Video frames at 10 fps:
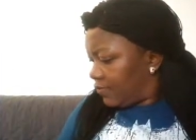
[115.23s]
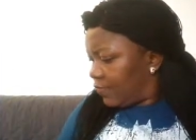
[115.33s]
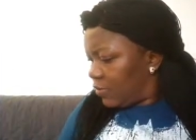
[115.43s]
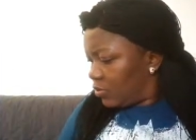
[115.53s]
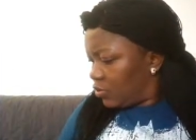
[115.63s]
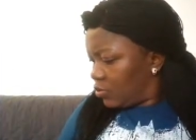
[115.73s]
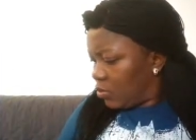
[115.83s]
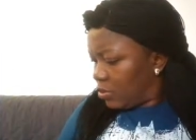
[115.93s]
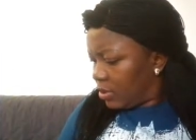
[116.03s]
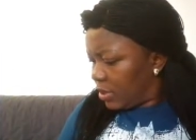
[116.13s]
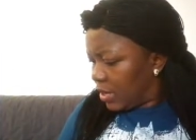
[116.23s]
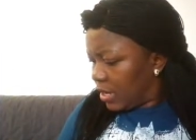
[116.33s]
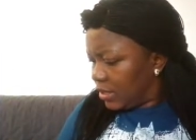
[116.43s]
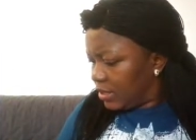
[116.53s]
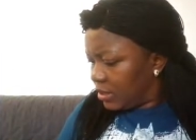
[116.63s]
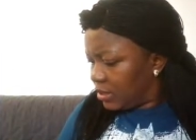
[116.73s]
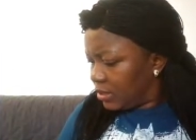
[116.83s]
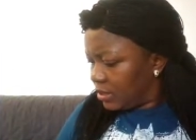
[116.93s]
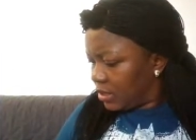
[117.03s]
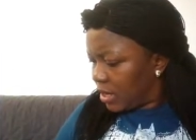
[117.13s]
first one, and
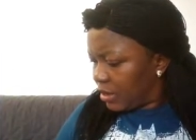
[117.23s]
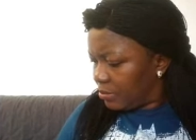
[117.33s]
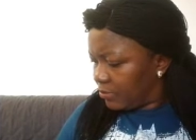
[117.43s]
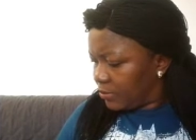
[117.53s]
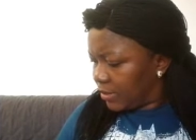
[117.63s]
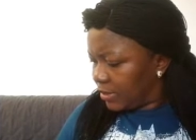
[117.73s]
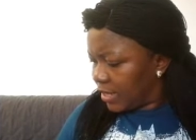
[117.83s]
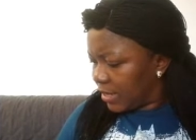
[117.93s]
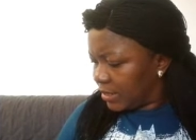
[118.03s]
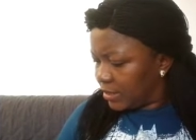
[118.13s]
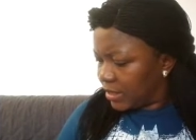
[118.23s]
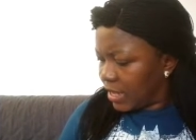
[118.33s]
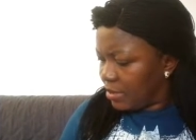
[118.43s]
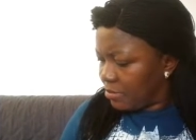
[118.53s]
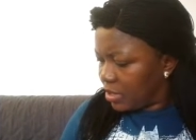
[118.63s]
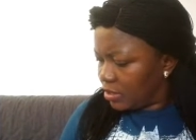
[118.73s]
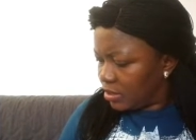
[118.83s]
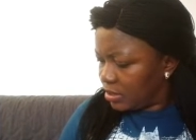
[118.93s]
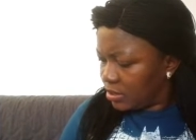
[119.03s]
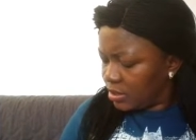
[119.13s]
this set came in.
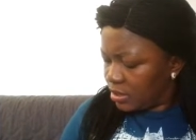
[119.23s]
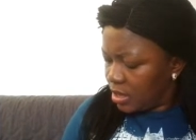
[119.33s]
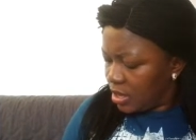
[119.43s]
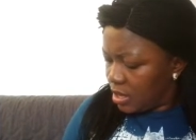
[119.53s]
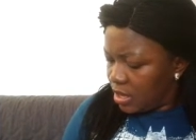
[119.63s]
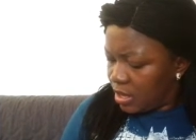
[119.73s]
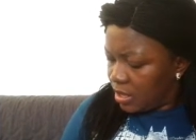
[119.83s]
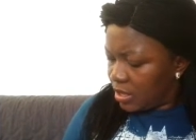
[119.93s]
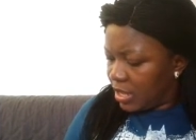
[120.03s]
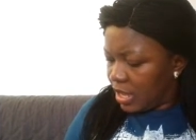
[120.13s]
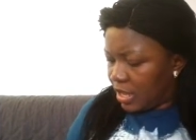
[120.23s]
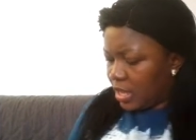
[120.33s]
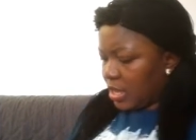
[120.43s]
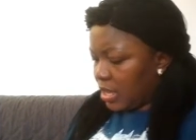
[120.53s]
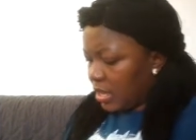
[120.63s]
They